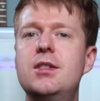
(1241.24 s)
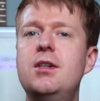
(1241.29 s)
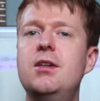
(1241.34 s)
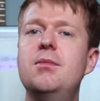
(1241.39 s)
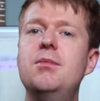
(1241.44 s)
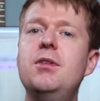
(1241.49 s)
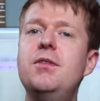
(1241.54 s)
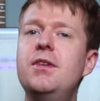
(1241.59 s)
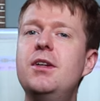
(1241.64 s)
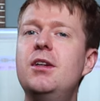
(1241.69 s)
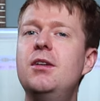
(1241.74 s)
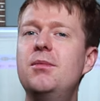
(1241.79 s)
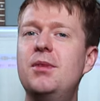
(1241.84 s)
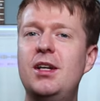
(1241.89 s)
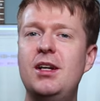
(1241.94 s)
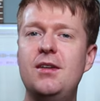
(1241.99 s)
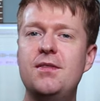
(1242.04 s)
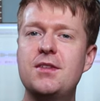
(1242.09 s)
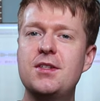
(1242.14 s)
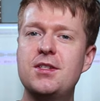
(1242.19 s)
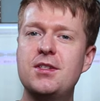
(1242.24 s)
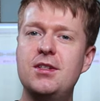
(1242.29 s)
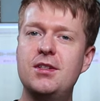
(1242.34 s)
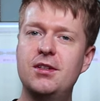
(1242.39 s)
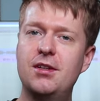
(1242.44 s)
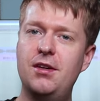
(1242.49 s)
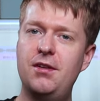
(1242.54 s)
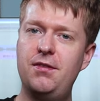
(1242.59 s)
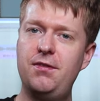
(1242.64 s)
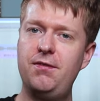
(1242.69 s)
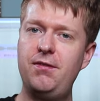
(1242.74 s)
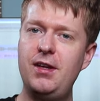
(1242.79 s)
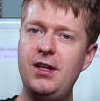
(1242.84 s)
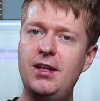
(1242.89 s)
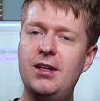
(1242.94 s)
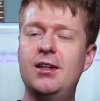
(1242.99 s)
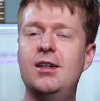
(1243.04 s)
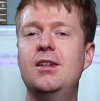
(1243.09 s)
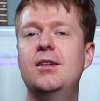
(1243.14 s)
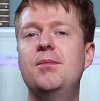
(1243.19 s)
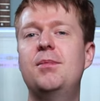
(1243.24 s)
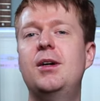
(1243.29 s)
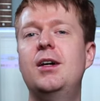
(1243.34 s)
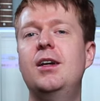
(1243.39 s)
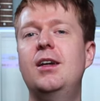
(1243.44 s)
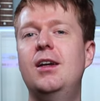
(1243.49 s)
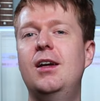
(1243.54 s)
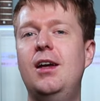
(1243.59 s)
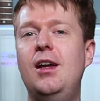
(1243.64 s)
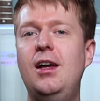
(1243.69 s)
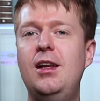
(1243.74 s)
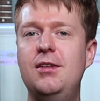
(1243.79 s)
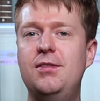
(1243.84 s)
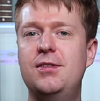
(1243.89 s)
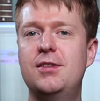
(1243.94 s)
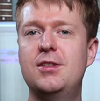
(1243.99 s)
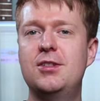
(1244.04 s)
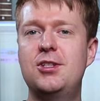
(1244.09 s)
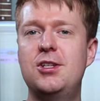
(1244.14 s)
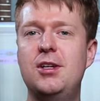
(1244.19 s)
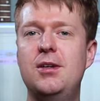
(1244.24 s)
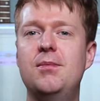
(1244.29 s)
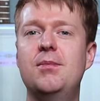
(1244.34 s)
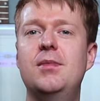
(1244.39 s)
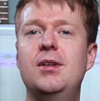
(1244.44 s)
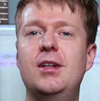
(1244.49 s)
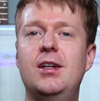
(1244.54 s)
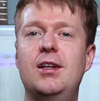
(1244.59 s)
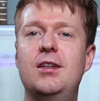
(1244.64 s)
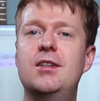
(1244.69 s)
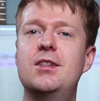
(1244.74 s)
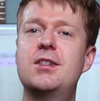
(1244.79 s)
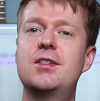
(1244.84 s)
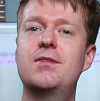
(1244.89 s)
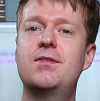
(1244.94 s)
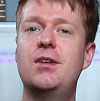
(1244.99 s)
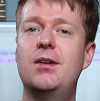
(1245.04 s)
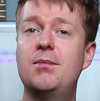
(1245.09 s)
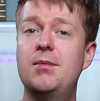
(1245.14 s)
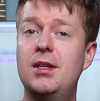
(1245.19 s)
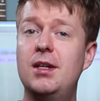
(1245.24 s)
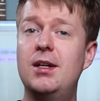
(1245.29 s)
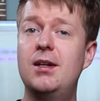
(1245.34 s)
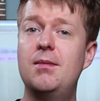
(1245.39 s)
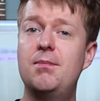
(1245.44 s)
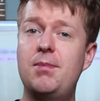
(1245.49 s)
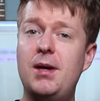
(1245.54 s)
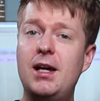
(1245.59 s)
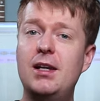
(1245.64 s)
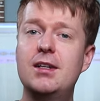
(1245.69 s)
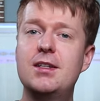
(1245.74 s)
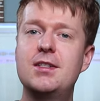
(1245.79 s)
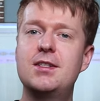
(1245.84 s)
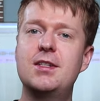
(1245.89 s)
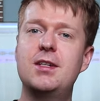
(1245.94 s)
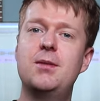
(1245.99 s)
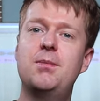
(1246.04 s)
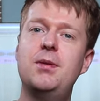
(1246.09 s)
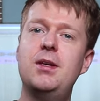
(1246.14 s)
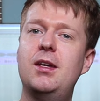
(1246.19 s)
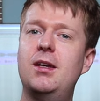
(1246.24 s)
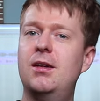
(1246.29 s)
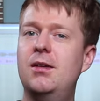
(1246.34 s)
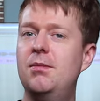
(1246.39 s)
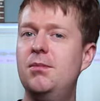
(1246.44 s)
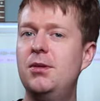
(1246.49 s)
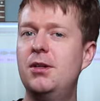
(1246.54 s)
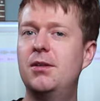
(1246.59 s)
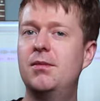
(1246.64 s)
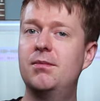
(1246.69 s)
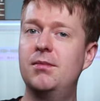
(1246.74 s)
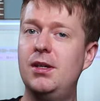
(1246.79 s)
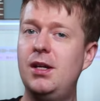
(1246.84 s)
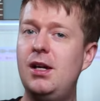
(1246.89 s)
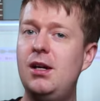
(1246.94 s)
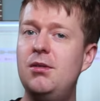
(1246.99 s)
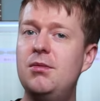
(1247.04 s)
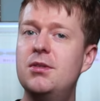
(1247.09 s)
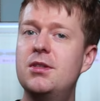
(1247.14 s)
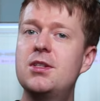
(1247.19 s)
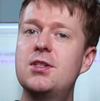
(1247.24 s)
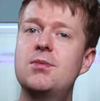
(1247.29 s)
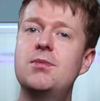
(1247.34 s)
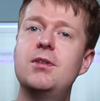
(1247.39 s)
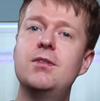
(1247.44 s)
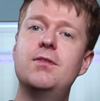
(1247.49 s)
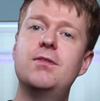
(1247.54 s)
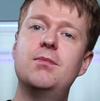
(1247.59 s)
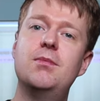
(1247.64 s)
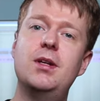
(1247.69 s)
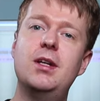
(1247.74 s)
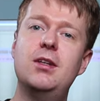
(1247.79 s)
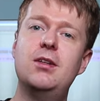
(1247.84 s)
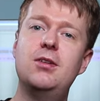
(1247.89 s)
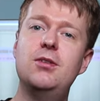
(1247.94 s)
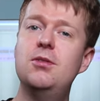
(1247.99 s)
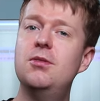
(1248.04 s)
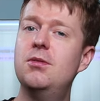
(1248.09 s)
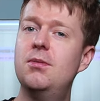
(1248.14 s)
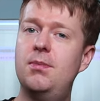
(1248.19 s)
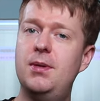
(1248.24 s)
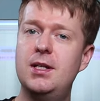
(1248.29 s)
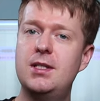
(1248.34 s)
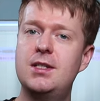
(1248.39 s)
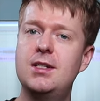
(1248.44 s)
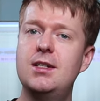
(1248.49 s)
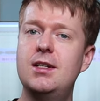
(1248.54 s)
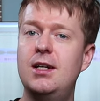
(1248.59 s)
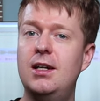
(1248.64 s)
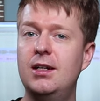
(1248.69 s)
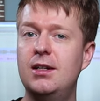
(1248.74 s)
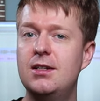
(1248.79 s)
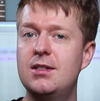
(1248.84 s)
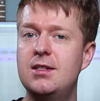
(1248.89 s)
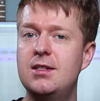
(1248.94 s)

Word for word: So moving on, we have the song Finger by Elephant Gym, and this is from their Balance E P. But how will this riff make you better at